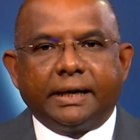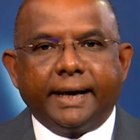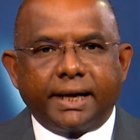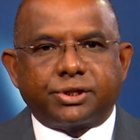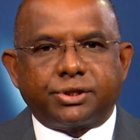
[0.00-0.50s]

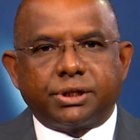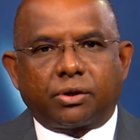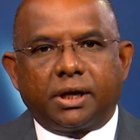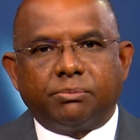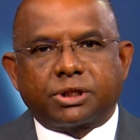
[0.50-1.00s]
net zero
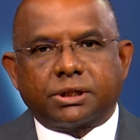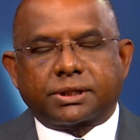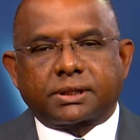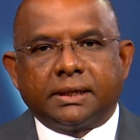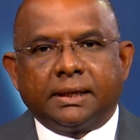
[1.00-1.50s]

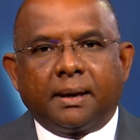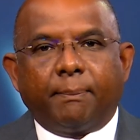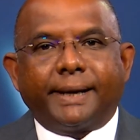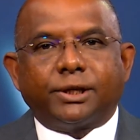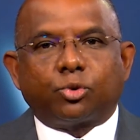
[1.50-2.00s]
emissions
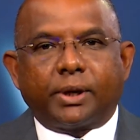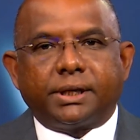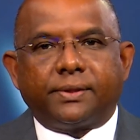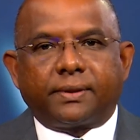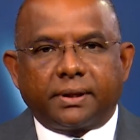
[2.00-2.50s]
by
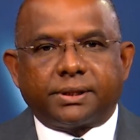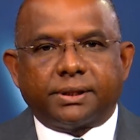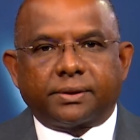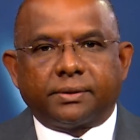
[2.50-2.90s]
2030